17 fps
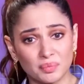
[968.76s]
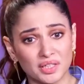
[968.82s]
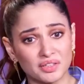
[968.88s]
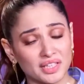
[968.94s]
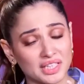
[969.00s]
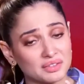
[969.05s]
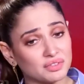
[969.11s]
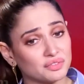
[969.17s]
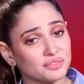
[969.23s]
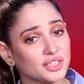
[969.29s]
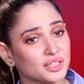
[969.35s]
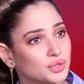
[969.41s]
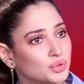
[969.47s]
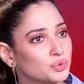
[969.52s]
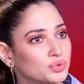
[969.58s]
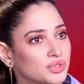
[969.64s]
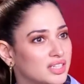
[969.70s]
But whenever we
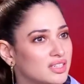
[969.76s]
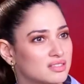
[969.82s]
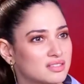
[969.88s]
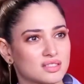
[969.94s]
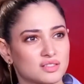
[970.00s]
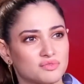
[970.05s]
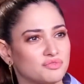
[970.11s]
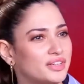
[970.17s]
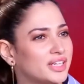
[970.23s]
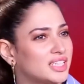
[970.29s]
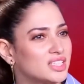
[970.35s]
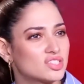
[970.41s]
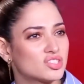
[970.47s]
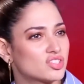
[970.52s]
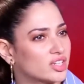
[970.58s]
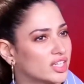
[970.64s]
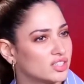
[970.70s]
do, there is this very
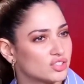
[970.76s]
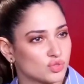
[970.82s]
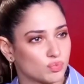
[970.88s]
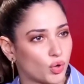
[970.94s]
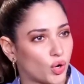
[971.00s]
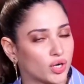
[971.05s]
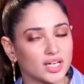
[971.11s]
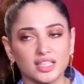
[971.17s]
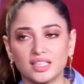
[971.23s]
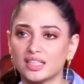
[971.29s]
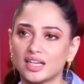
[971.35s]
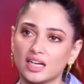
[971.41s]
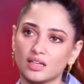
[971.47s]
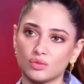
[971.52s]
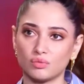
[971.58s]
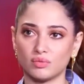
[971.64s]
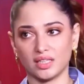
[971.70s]
strange bond. Adi
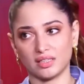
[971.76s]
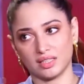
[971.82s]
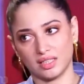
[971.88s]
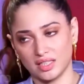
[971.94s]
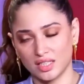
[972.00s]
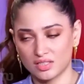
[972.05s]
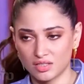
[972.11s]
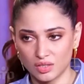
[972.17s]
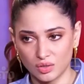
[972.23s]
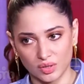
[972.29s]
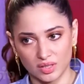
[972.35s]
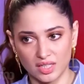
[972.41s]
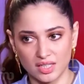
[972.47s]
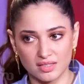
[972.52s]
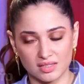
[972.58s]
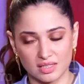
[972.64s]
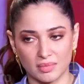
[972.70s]
naaku nen industry lo
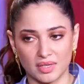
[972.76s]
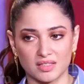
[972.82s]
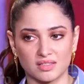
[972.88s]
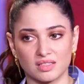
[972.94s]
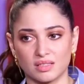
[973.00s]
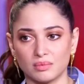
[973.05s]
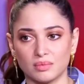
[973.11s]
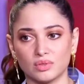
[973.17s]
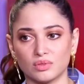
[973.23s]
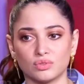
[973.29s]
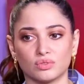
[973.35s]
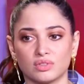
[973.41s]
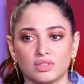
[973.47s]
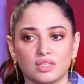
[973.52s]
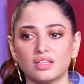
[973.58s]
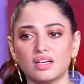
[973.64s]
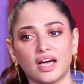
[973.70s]
enni samasramam
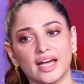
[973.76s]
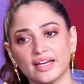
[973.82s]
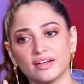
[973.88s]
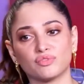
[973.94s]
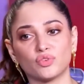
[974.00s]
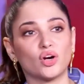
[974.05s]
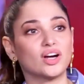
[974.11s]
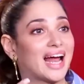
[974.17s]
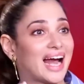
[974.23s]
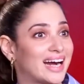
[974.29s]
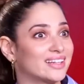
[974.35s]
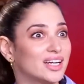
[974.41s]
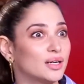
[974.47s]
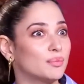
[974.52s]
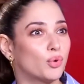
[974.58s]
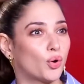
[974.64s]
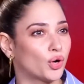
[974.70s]
unna, I have not
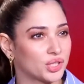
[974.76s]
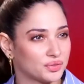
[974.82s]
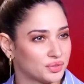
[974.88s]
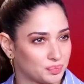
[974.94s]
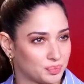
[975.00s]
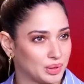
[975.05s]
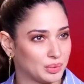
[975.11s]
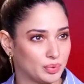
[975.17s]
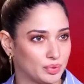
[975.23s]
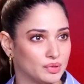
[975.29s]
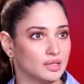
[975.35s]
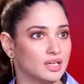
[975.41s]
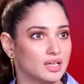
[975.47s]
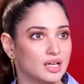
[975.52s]
had that bond with people.